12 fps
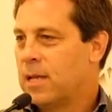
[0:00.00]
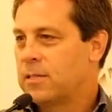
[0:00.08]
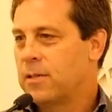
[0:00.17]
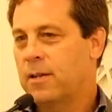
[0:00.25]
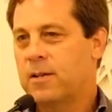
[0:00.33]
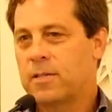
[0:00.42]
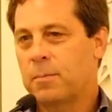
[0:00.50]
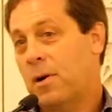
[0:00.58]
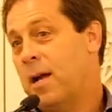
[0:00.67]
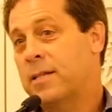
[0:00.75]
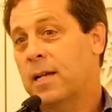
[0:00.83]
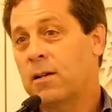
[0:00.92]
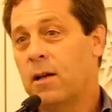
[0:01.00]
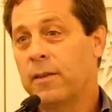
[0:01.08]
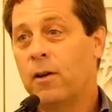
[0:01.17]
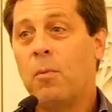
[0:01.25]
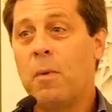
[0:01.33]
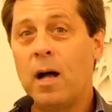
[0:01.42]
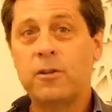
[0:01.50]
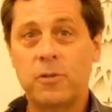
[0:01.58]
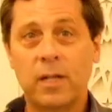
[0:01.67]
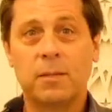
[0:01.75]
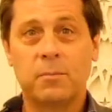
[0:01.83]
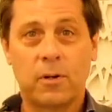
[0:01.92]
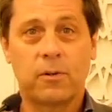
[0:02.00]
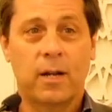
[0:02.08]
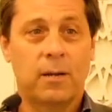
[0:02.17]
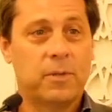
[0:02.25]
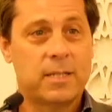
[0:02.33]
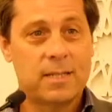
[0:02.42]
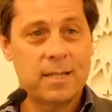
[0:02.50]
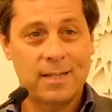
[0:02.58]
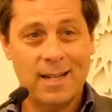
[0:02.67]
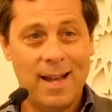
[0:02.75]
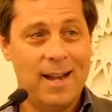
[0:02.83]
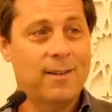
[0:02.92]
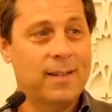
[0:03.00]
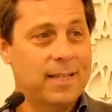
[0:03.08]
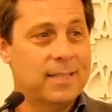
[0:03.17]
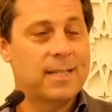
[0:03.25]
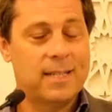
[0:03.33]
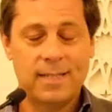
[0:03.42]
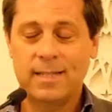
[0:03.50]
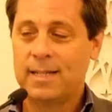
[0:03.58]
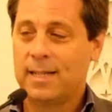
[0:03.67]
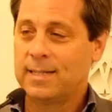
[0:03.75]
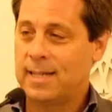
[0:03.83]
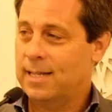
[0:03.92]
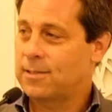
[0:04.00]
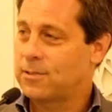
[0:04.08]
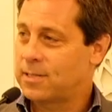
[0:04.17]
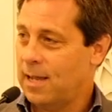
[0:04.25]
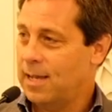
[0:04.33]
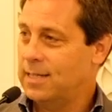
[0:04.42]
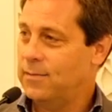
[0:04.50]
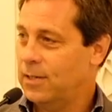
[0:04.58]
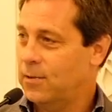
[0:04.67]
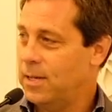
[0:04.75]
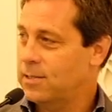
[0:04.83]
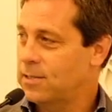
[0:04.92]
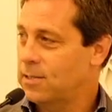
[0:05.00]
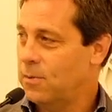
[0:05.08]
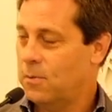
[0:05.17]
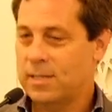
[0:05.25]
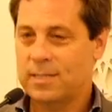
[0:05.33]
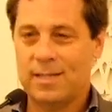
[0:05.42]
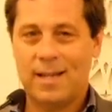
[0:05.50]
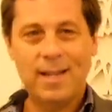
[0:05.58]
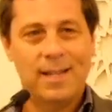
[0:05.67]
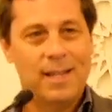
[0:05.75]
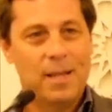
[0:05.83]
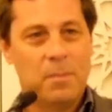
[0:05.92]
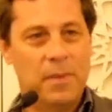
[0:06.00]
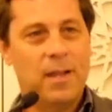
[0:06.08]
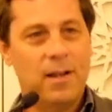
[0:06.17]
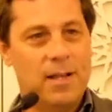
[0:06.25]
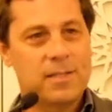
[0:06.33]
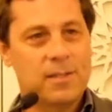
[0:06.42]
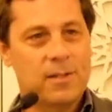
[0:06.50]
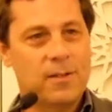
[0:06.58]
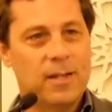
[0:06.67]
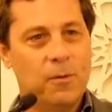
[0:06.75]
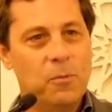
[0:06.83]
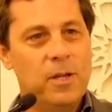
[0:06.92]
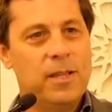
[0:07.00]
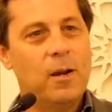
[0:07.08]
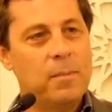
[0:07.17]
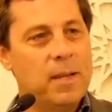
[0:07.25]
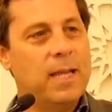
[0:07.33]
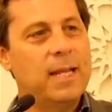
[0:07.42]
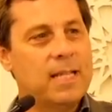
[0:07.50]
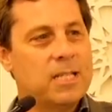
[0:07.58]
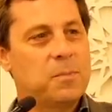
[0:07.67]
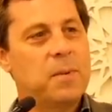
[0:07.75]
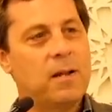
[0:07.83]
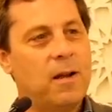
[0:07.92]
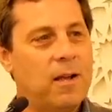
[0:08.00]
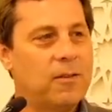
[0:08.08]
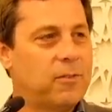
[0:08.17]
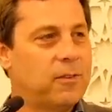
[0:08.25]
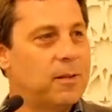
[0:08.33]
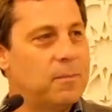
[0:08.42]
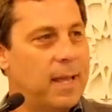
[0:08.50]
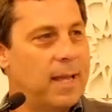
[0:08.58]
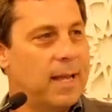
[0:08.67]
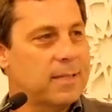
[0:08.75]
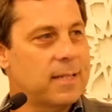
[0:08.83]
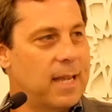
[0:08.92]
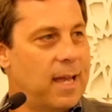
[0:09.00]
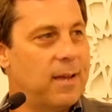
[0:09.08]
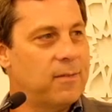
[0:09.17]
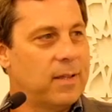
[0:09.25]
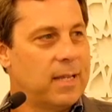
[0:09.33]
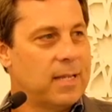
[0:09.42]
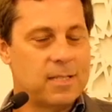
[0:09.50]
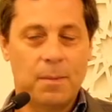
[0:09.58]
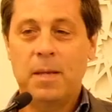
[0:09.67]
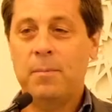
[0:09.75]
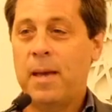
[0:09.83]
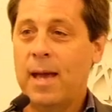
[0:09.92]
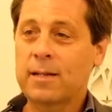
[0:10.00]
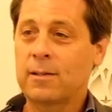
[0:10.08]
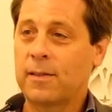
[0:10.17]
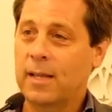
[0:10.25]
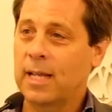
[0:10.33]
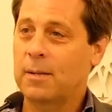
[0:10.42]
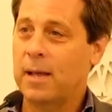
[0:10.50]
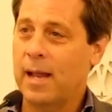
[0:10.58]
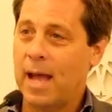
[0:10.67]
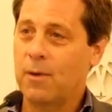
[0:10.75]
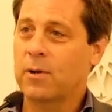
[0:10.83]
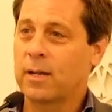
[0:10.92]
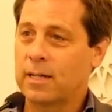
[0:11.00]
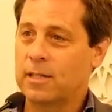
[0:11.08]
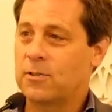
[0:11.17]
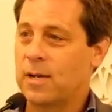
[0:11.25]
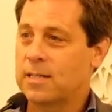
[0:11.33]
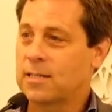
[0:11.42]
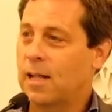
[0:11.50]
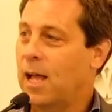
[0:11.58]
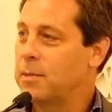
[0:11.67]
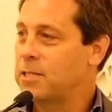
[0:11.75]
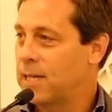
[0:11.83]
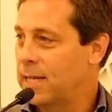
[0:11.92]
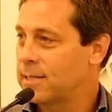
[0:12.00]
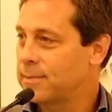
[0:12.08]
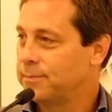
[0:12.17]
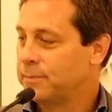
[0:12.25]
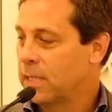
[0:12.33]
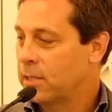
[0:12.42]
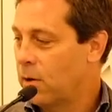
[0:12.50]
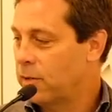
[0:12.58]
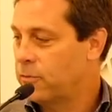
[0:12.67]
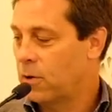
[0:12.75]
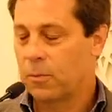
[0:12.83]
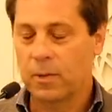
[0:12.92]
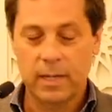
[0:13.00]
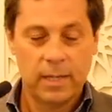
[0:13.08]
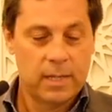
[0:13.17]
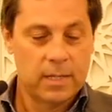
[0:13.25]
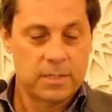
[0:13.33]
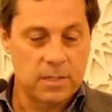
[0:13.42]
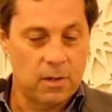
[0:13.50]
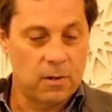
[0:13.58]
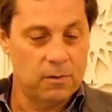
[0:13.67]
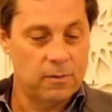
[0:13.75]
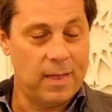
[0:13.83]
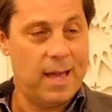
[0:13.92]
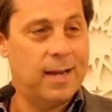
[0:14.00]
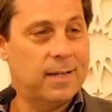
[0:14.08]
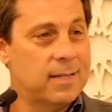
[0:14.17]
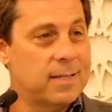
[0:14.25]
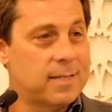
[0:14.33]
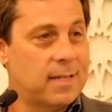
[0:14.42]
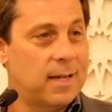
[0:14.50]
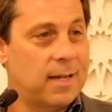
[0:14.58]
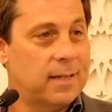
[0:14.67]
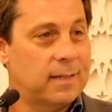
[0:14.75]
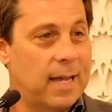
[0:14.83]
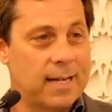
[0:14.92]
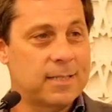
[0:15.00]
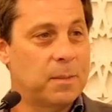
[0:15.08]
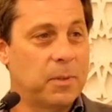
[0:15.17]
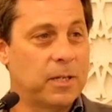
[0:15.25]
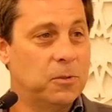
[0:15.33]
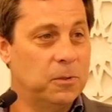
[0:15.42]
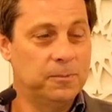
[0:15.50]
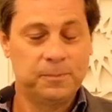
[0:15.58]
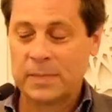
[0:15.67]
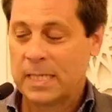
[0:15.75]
So there's a project called the Oman Drilling Program, which is entirely intended to answer scientific questions on one side, but then also, would there be any spin-offs that may actually have some impact on thinking about how we're going to address climate change going forward? So that is actually pretty cool.